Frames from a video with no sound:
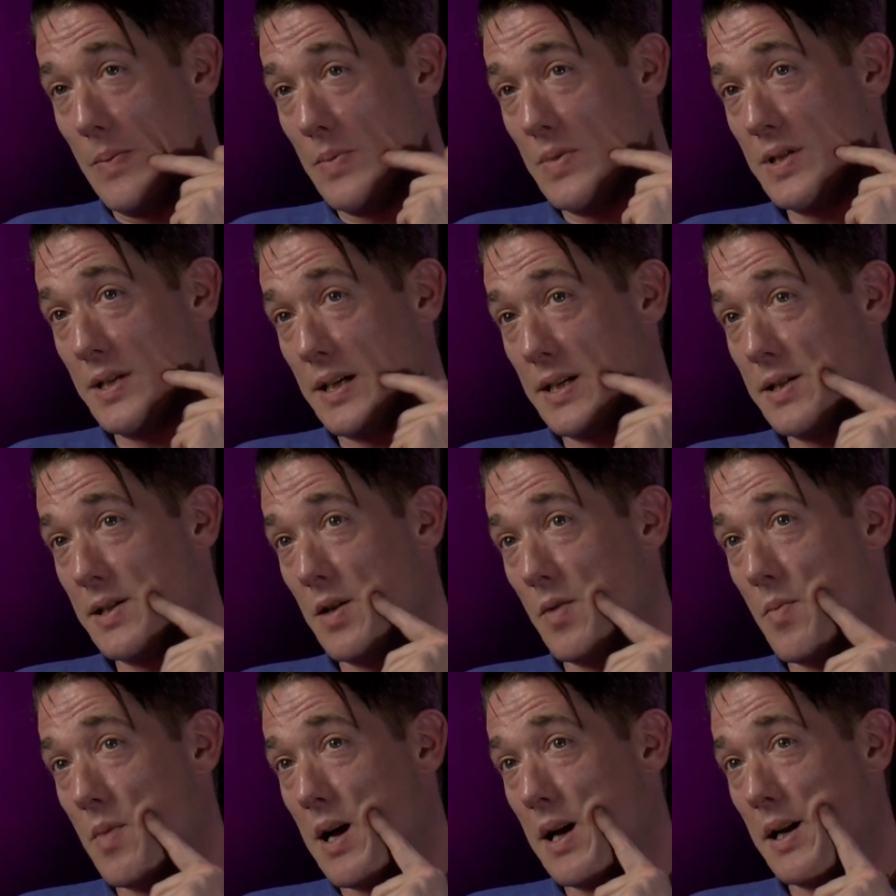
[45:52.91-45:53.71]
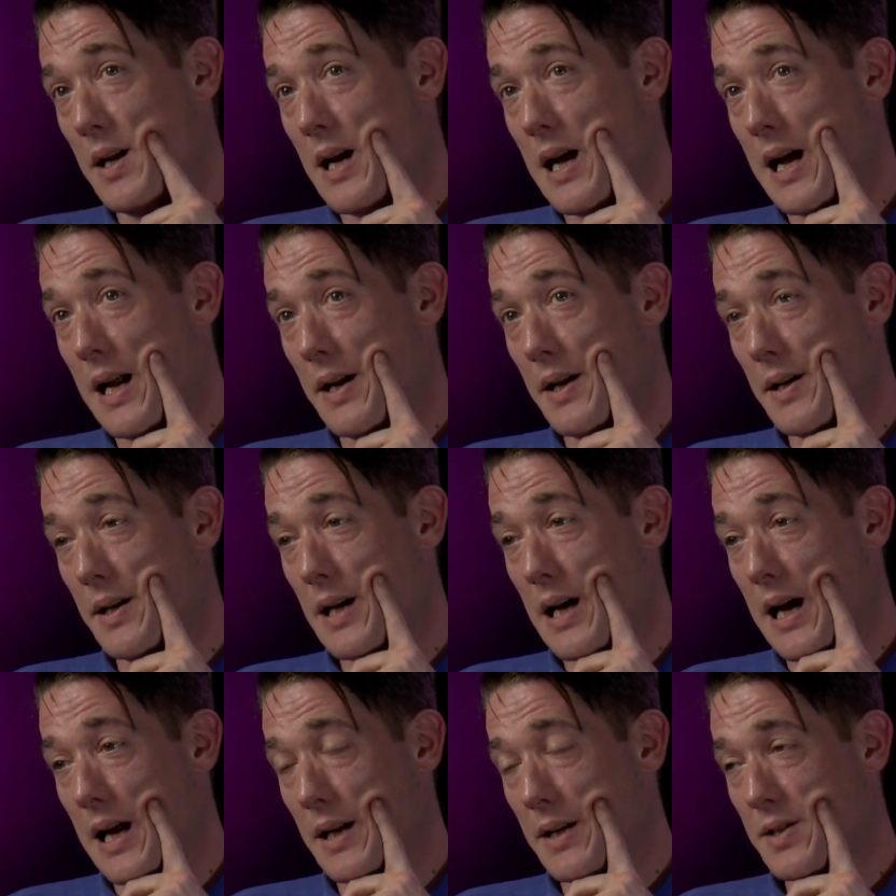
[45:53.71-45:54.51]
system
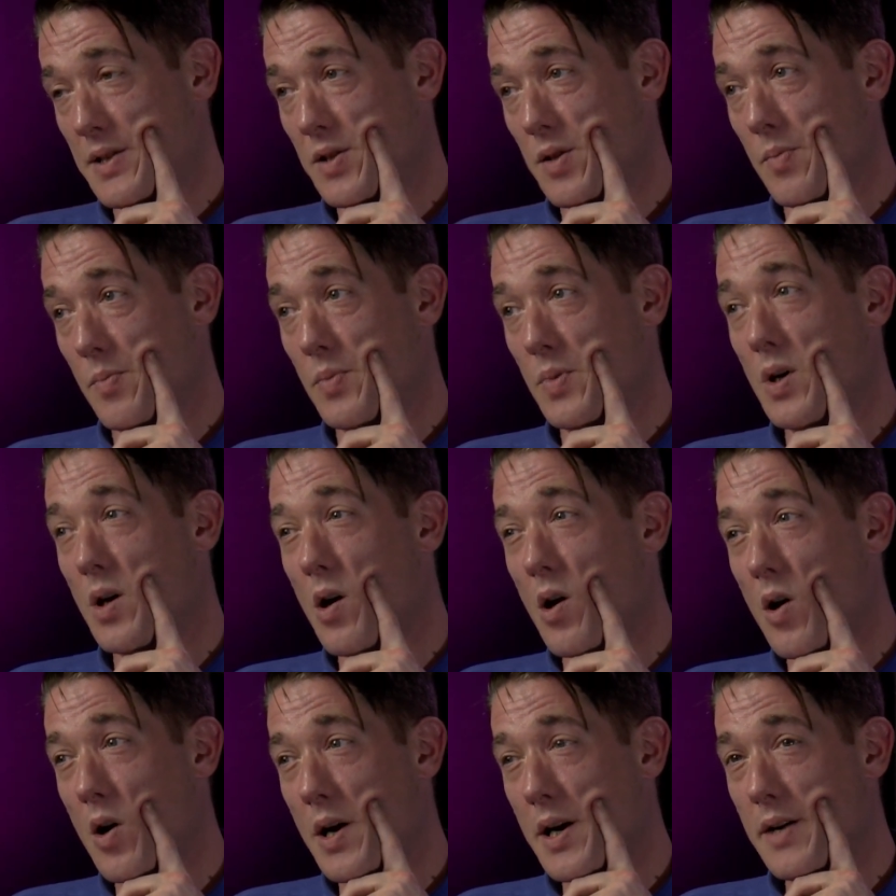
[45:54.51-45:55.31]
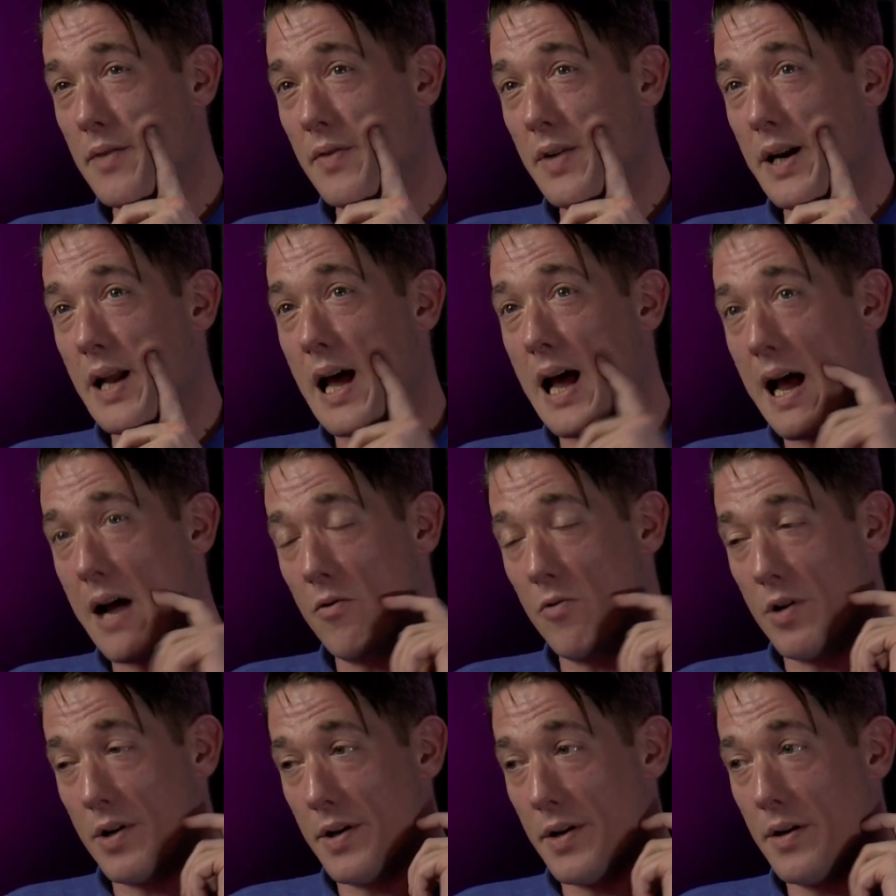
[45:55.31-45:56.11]
and some kind of
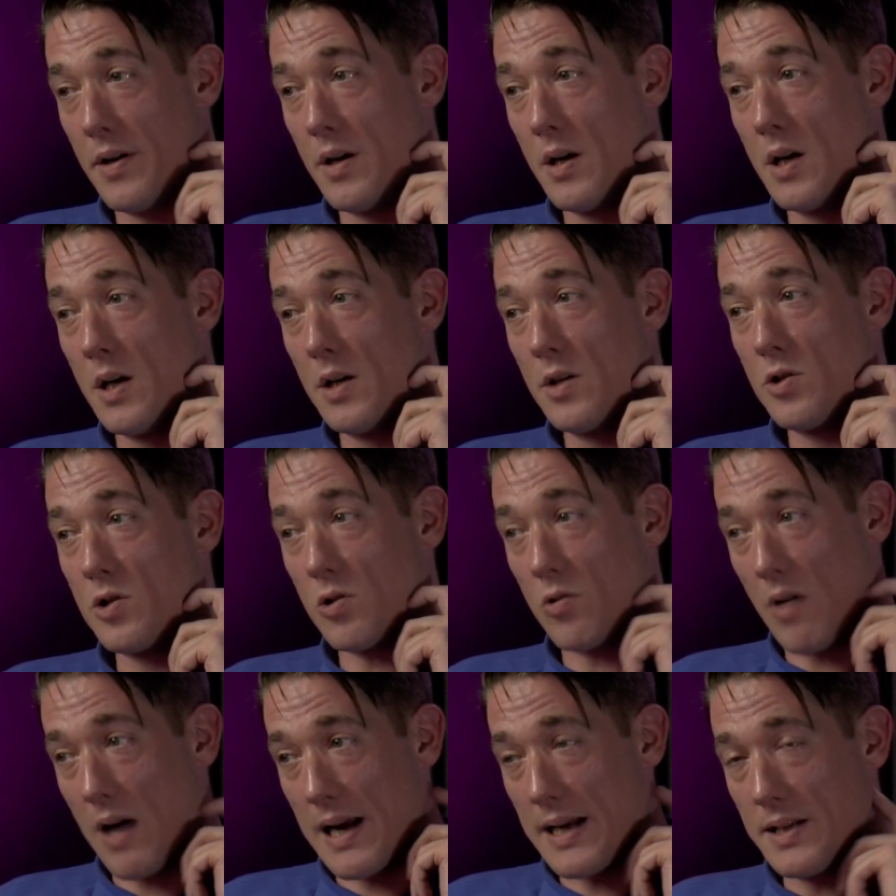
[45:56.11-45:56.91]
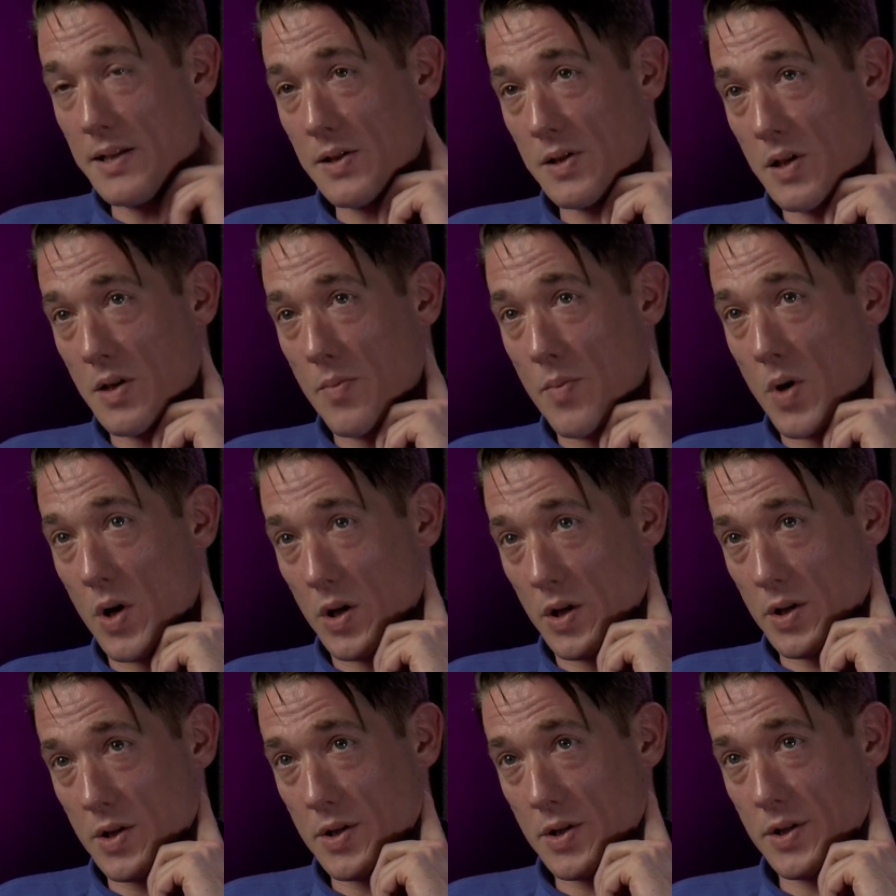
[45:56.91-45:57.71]
inherent traits
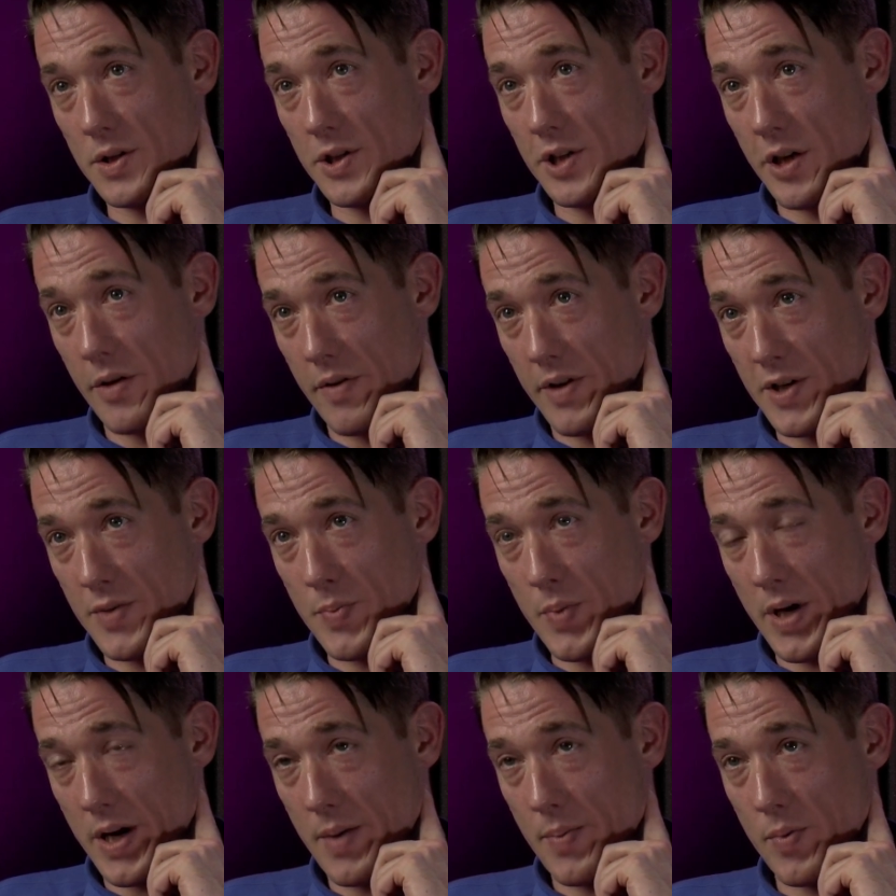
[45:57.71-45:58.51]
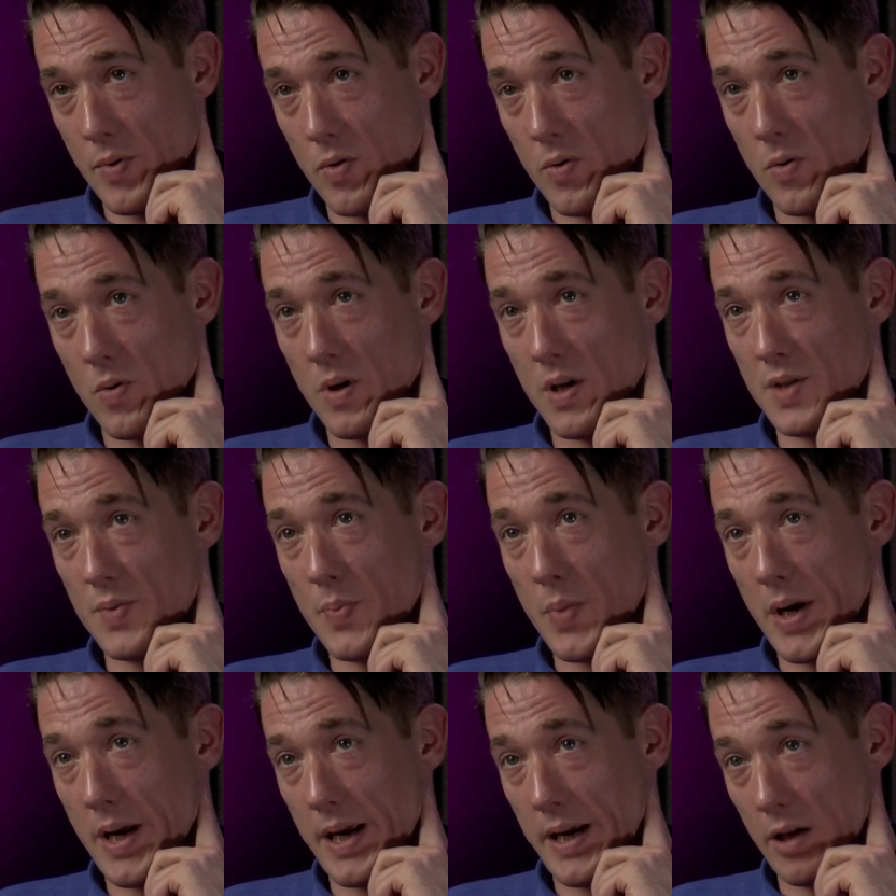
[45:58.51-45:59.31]
amongst Jewish people as
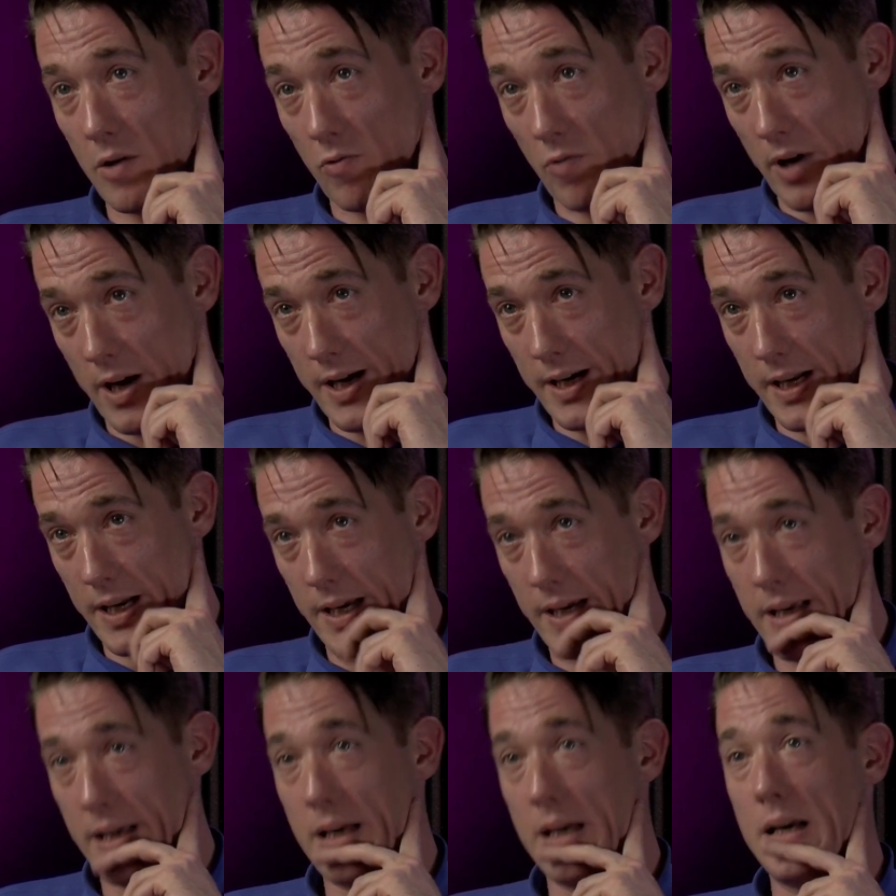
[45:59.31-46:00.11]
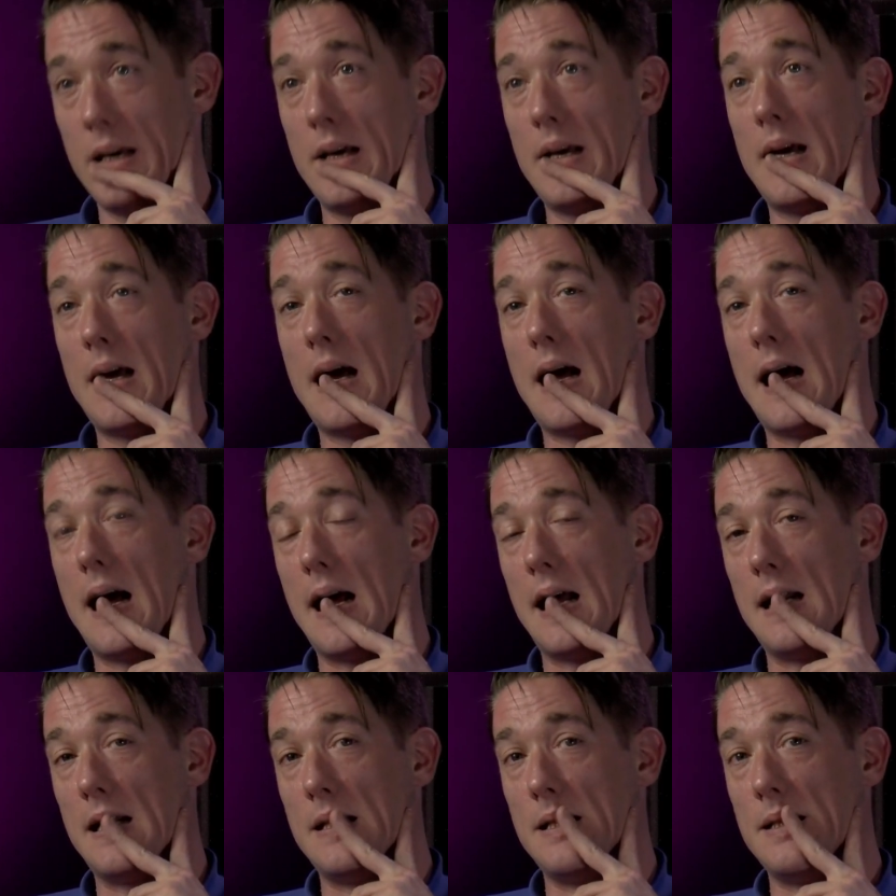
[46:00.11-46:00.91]
being greedy
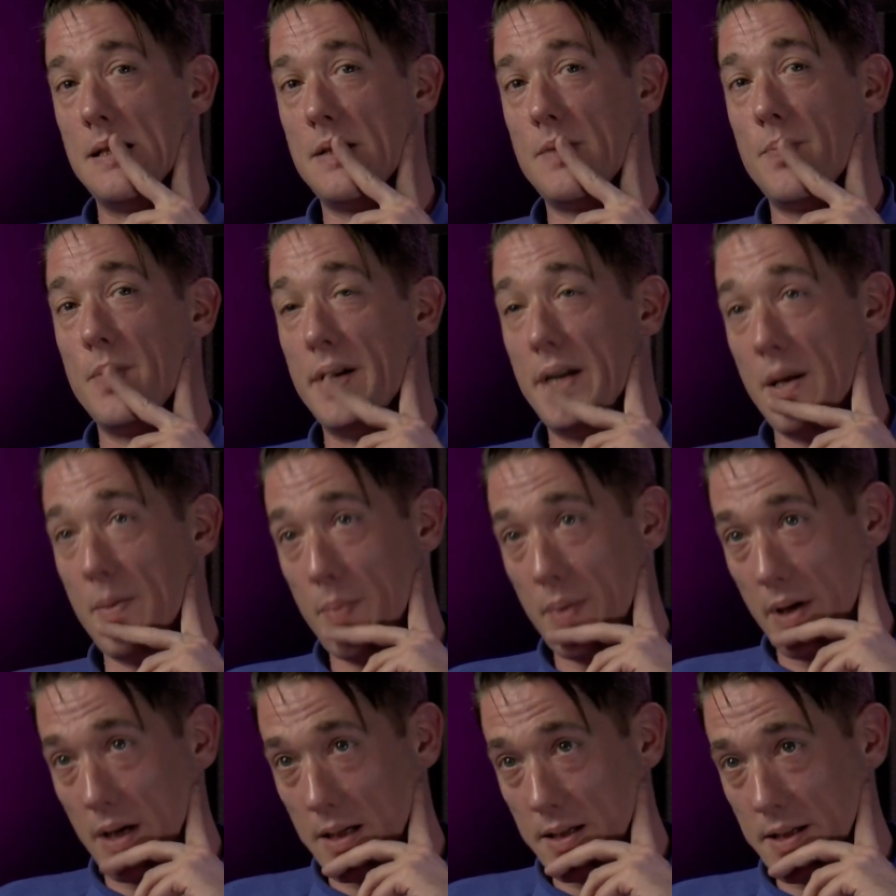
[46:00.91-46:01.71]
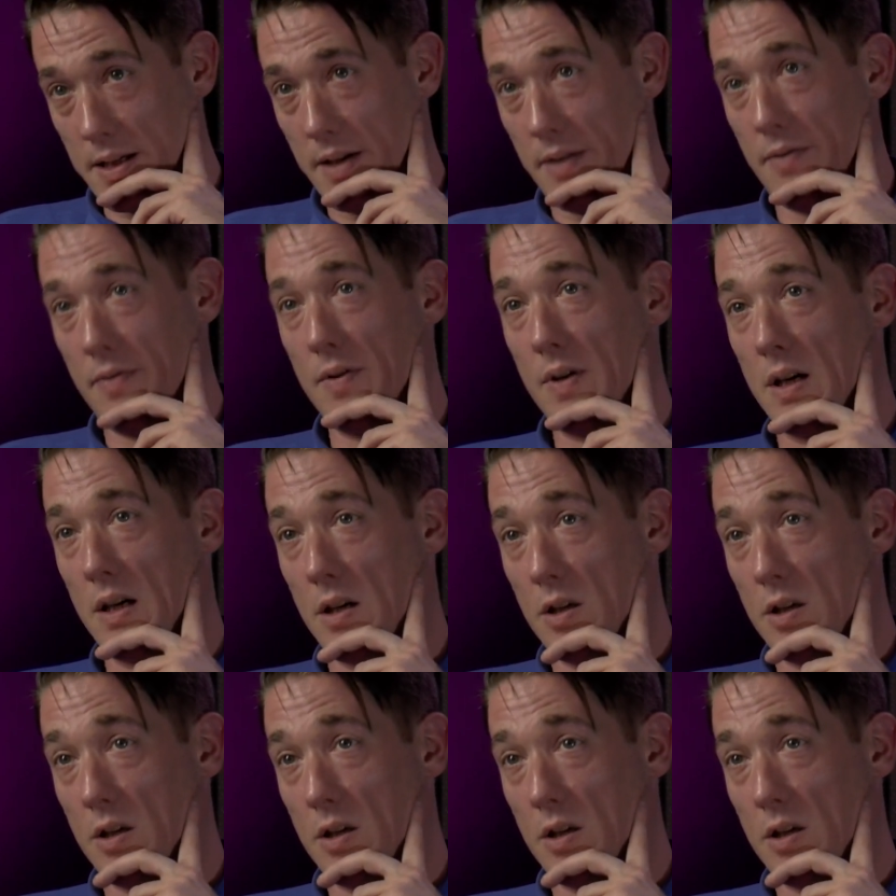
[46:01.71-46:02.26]
and manipulative and